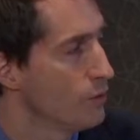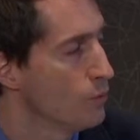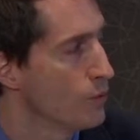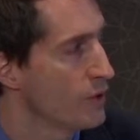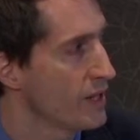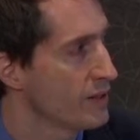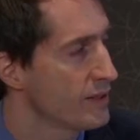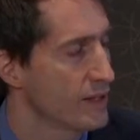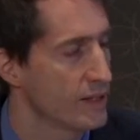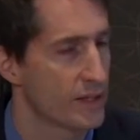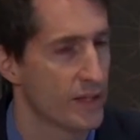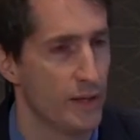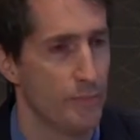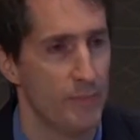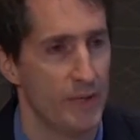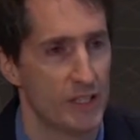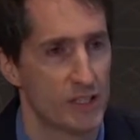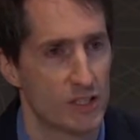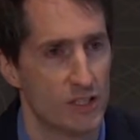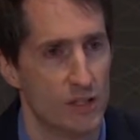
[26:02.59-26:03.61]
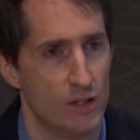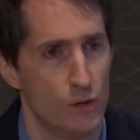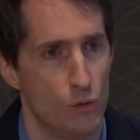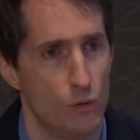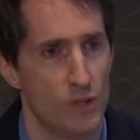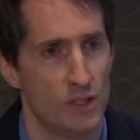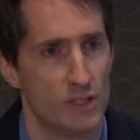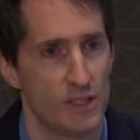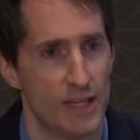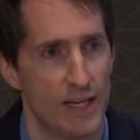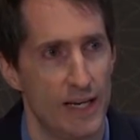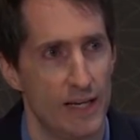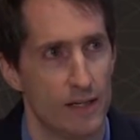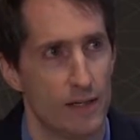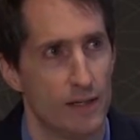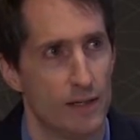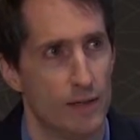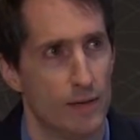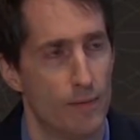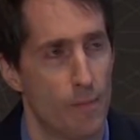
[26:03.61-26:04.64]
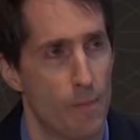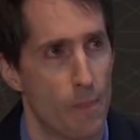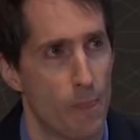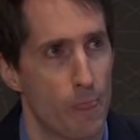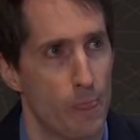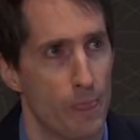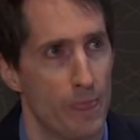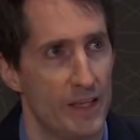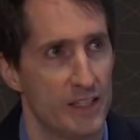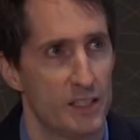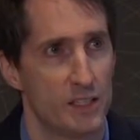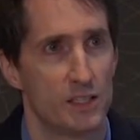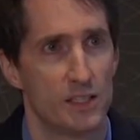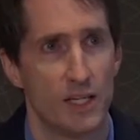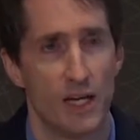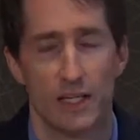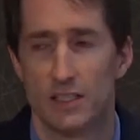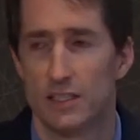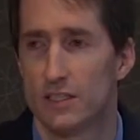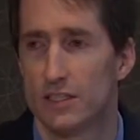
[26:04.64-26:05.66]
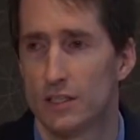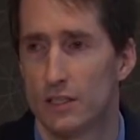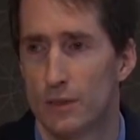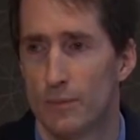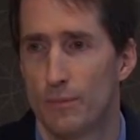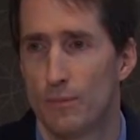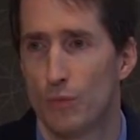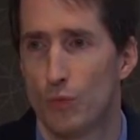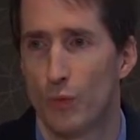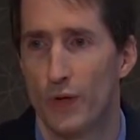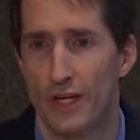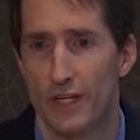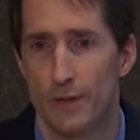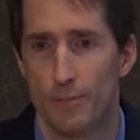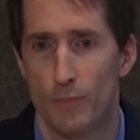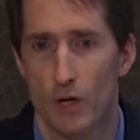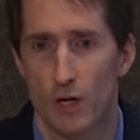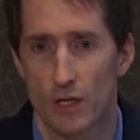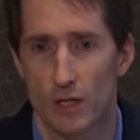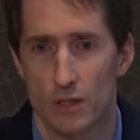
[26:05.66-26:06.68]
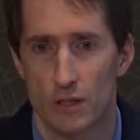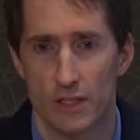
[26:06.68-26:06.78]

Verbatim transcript: what I think they missed though was that this is not just some random marker.